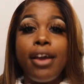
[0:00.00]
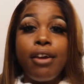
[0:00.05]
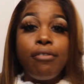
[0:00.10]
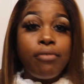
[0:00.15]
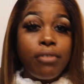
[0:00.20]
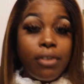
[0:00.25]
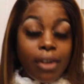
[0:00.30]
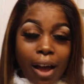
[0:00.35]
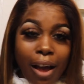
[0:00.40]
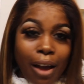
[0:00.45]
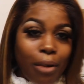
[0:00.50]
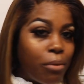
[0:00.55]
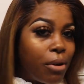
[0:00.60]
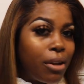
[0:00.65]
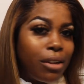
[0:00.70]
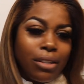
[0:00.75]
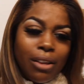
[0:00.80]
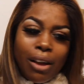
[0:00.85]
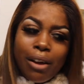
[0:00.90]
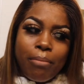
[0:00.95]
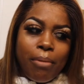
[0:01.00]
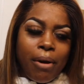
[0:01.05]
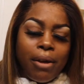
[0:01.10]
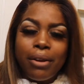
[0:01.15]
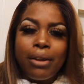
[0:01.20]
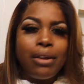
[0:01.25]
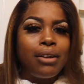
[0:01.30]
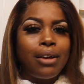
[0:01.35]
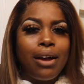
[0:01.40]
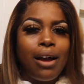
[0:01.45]
If not, we can talk
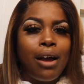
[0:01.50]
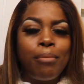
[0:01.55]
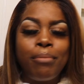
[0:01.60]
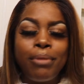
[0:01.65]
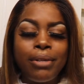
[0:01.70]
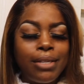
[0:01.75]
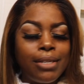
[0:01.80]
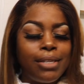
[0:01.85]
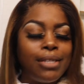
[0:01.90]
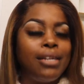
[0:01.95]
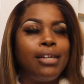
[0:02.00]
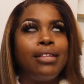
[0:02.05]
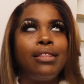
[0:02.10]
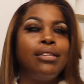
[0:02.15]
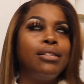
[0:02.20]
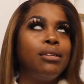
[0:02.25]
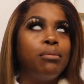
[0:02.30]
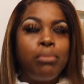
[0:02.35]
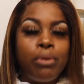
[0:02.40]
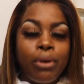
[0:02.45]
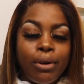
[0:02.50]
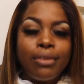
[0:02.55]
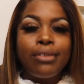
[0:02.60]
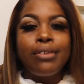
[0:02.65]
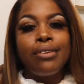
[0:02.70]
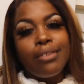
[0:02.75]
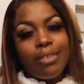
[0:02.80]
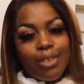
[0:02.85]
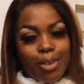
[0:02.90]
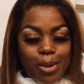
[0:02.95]
about it in the comments. It's nothing to
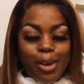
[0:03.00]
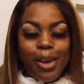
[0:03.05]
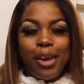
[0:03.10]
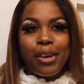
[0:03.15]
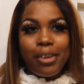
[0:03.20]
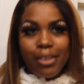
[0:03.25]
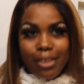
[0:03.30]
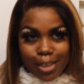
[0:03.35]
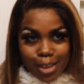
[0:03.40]
bosses, okay?